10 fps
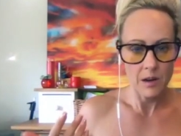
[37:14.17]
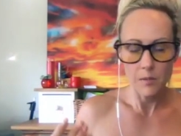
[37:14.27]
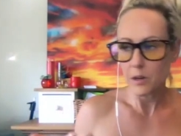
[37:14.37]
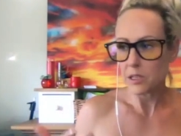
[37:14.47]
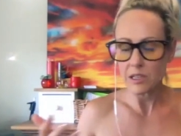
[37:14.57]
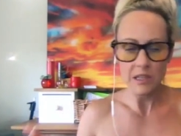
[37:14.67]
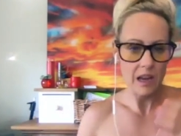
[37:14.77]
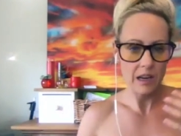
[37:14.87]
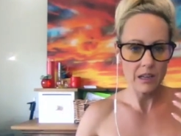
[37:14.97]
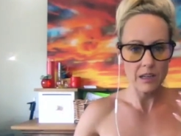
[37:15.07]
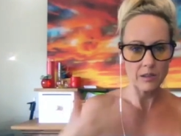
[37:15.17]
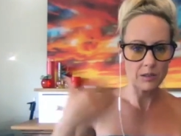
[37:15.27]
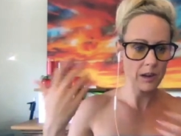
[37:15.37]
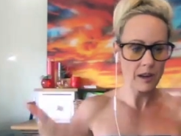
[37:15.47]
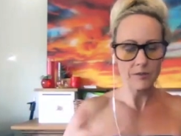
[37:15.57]
which is like, you know,
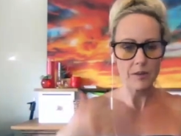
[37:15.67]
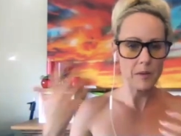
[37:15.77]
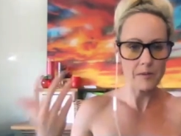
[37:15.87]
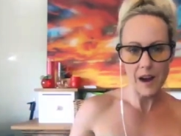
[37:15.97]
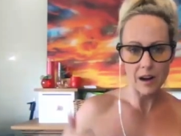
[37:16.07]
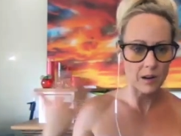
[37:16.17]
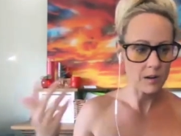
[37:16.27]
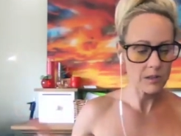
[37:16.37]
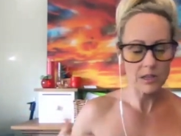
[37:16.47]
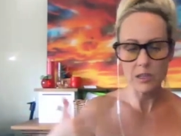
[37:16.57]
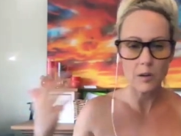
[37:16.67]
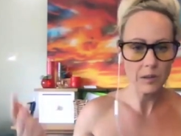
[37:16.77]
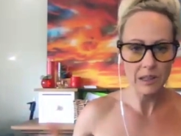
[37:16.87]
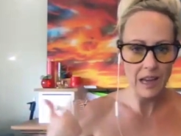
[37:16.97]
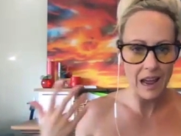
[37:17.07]
drinking from a fire hose. You don't
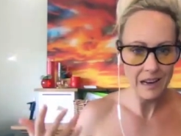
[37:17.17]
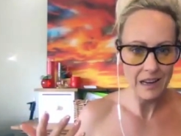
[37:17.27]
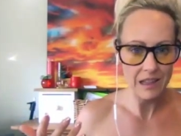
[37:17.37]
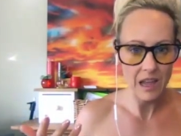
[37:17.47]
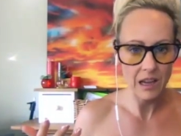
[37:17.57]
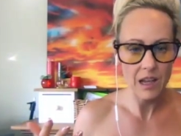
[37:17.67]
really get anything.